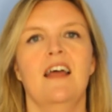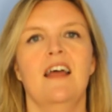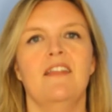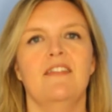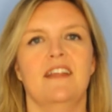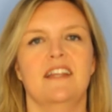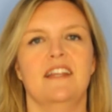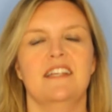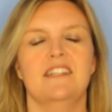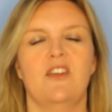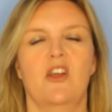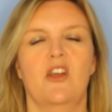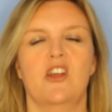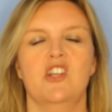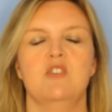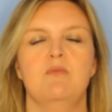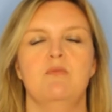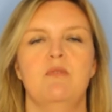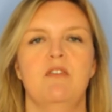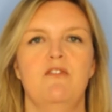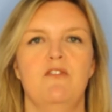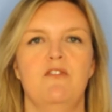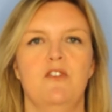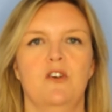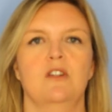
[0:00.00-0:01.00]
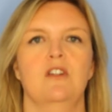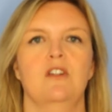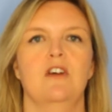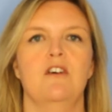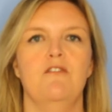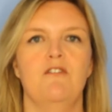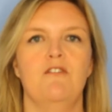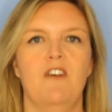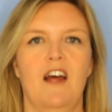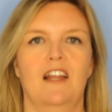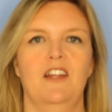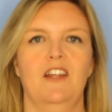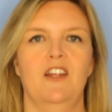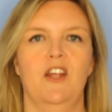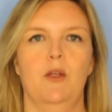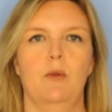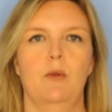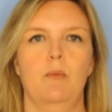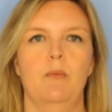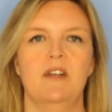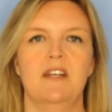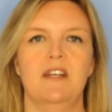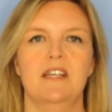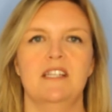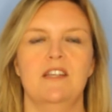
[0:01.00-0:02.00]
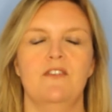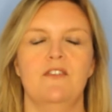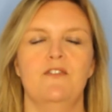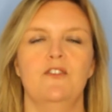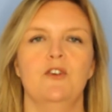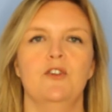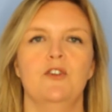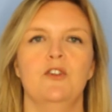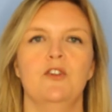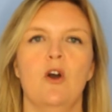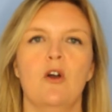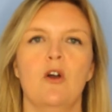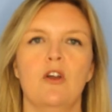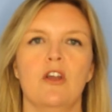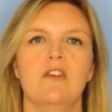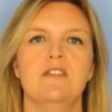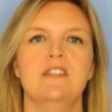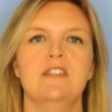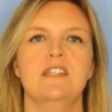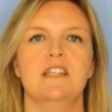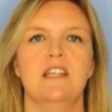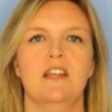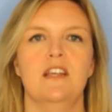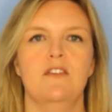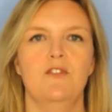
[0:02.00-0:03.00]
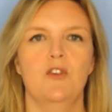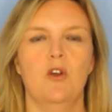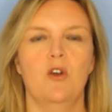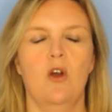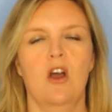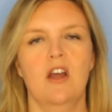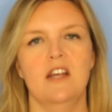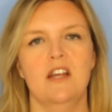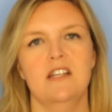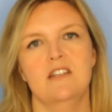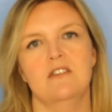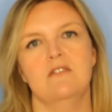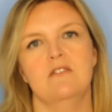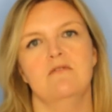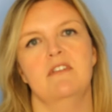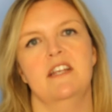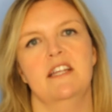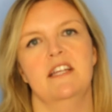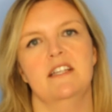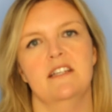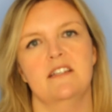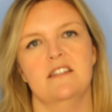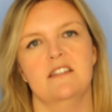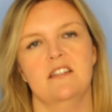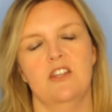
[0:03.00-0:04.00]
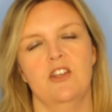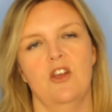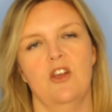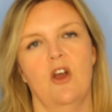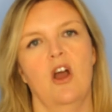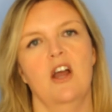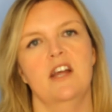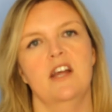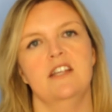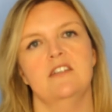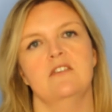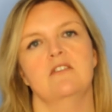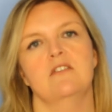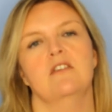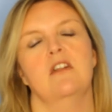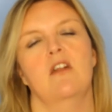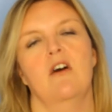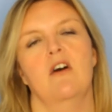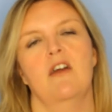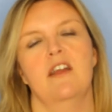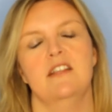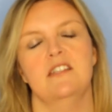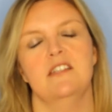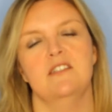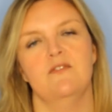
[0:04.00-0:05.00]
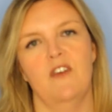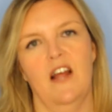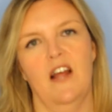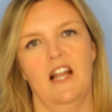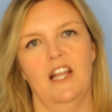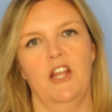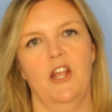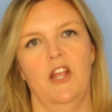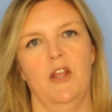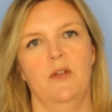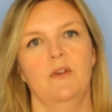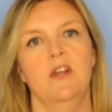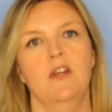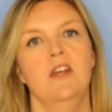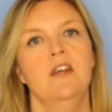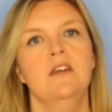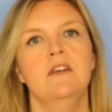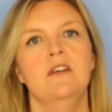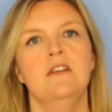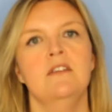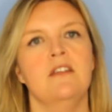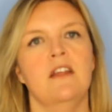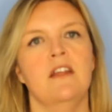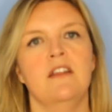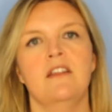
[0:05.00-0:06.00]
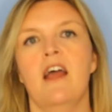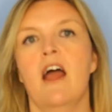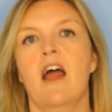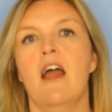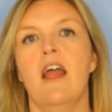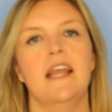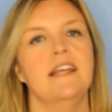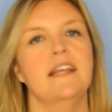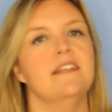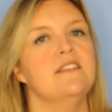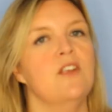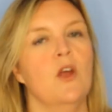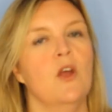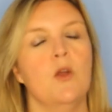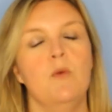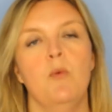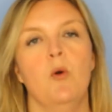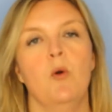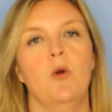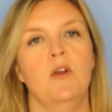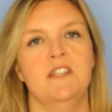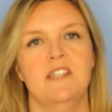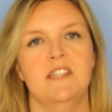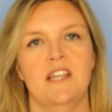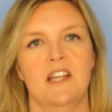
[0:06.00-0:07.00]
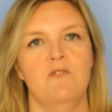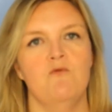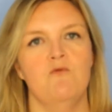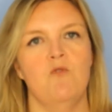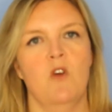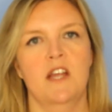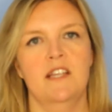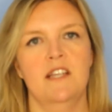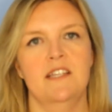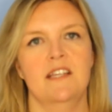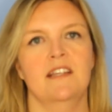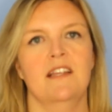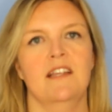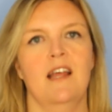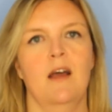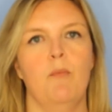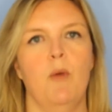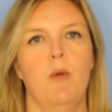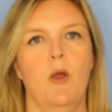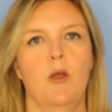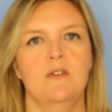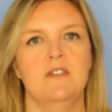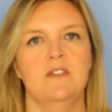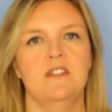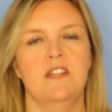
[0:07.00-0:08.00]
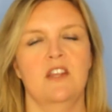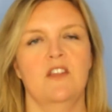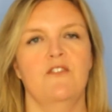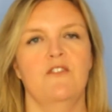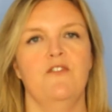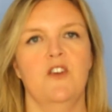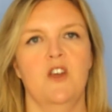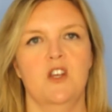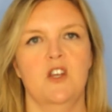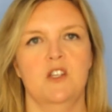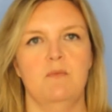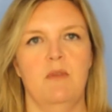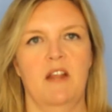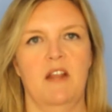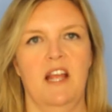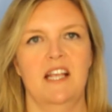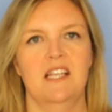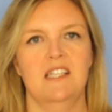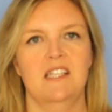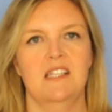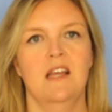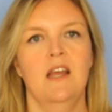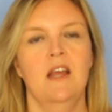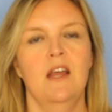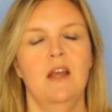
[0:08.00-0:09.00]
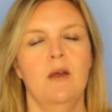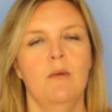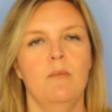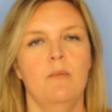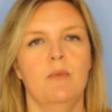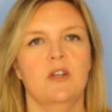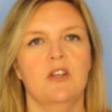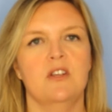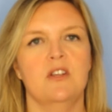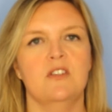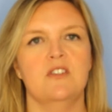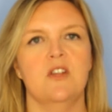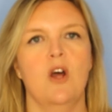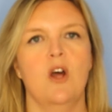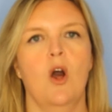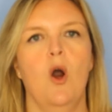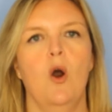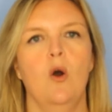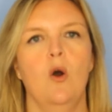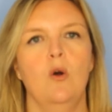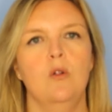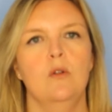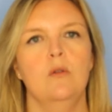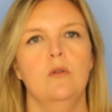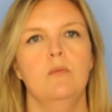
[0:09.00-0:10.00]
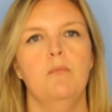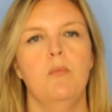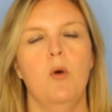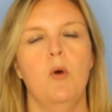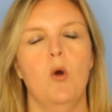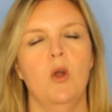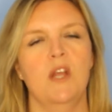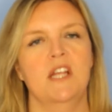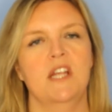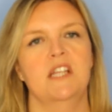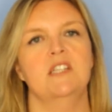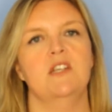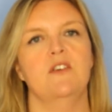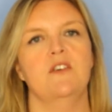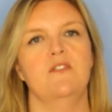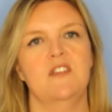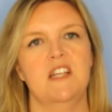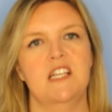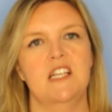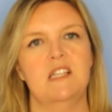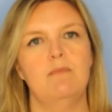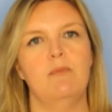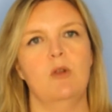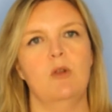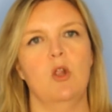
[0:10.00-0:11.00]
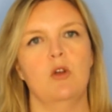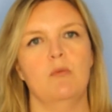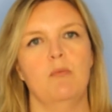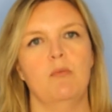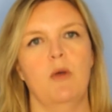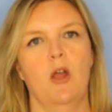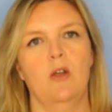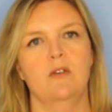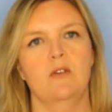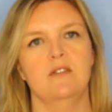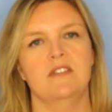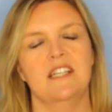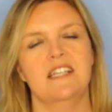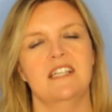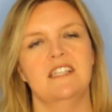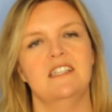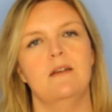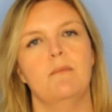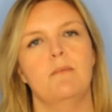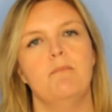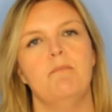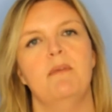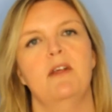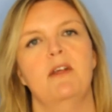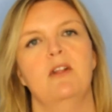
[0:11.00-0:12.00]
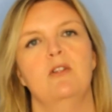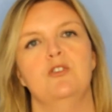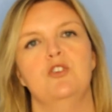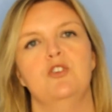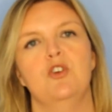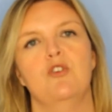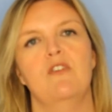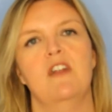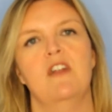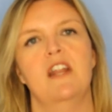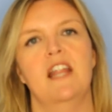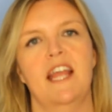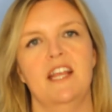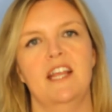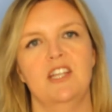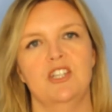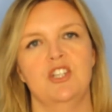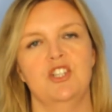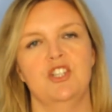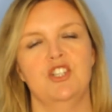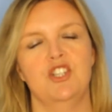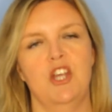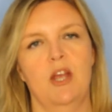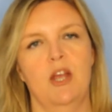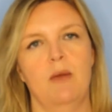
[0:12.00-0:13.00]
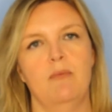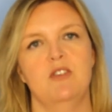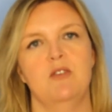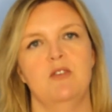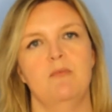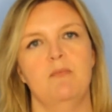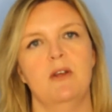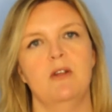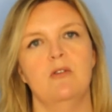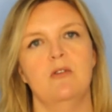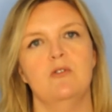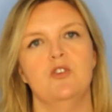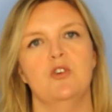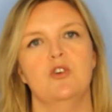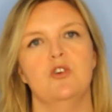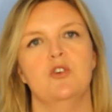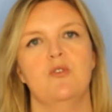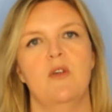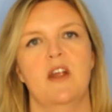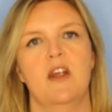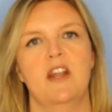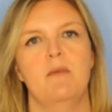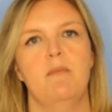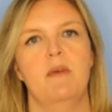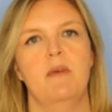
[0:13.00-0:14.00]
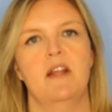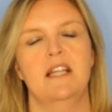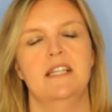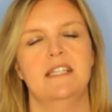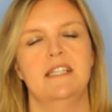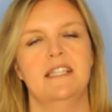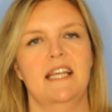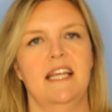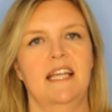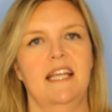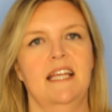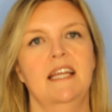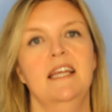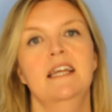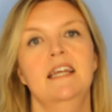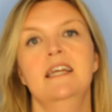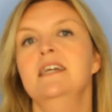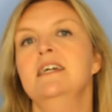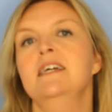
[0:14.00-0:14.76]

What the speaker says: that is going to be full of value, because if you're not going to give your ideal readers and your ideal clients value, then there is no point in writing that post in the first place, because the whole point of this blog post is to build your relationship, to build your credibility,